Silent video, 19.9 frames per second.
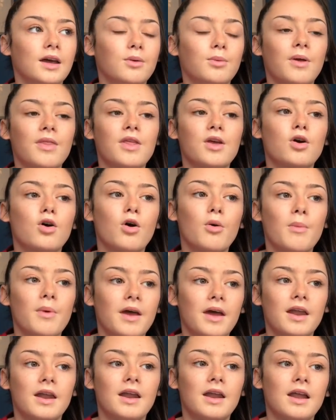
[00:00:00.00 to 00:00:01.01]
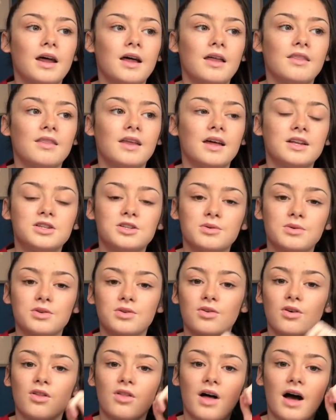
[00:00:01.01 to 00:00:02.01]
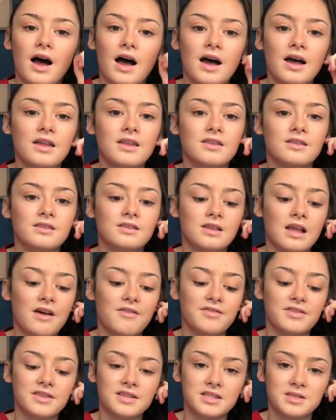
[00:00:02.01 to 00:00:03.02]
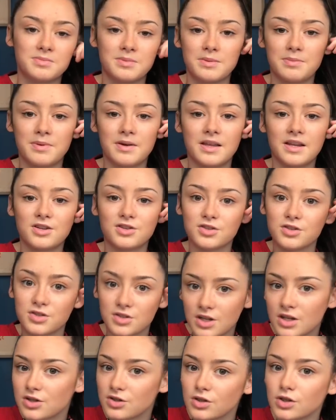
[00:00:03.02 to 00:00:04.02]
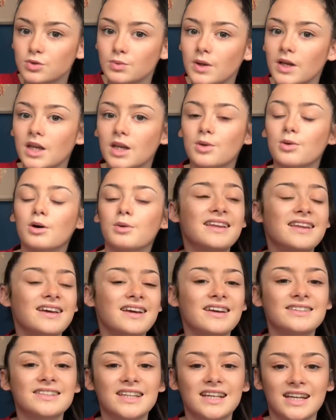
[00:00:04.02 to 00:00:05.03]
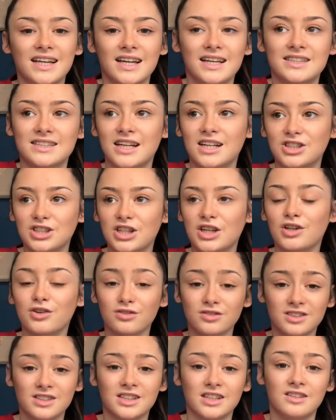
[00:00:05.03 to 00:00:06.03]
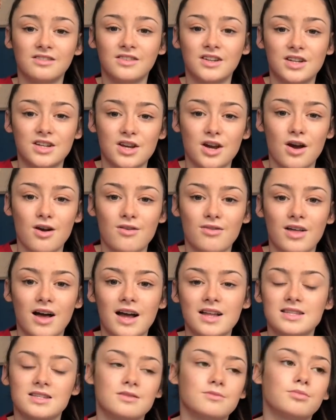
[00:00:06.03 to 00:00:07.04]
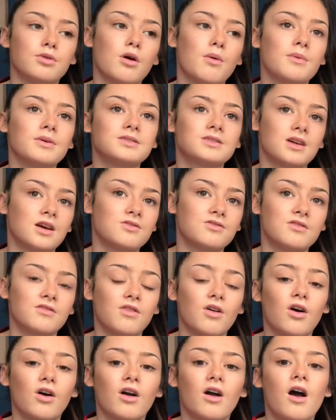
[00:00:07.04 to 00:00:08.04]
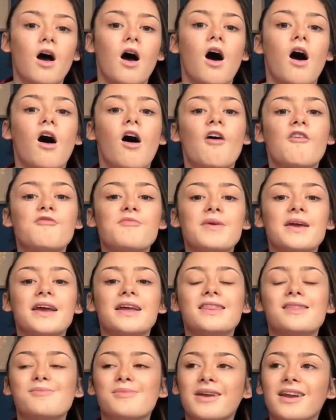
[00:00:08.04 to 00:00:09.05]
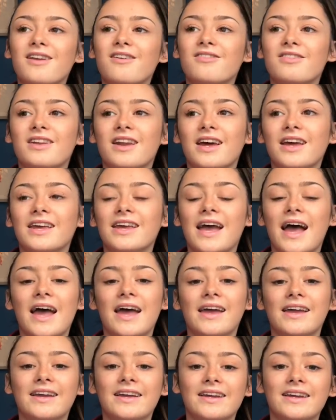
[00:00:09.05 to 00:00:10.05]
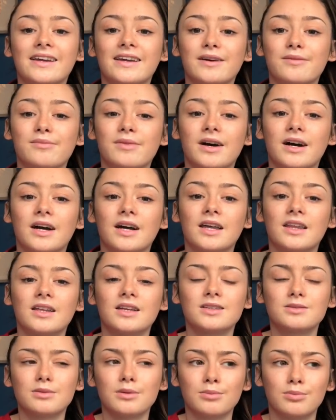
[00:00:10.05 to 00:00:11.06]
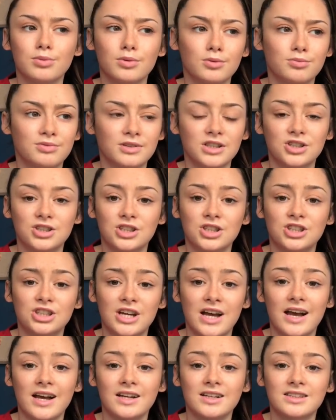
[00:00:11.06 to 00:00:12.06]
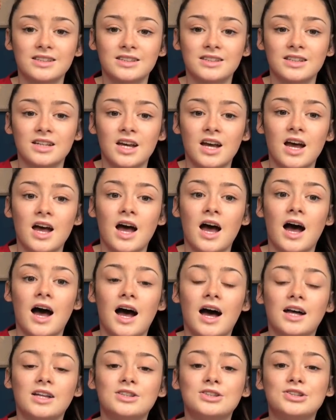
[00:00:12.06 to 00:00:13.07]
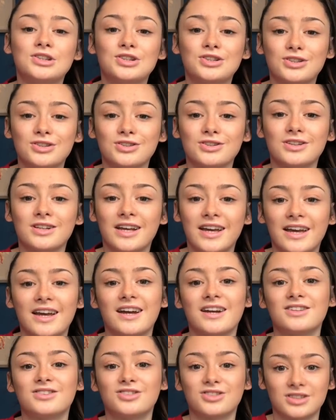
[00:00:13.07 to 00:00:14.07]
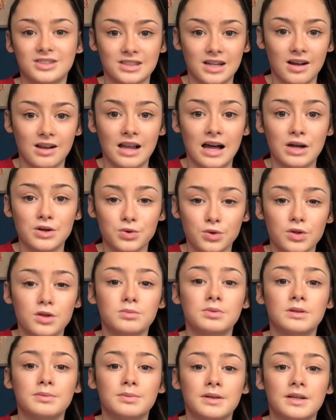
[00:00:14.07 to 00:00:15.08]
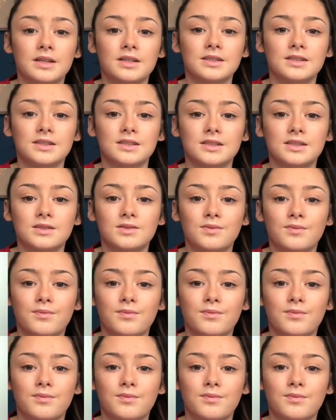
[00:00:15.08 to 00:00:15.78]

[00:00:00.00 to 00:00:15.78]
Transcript: when they come in and they're doing all that and everything's beeping, it does wake you up. Here's it's actually an unseen video that I didn't put on my surgery vlog of me in the middle of the night getting I think it's my blood pressure checked, and you'll hear just how loud all the beeping is.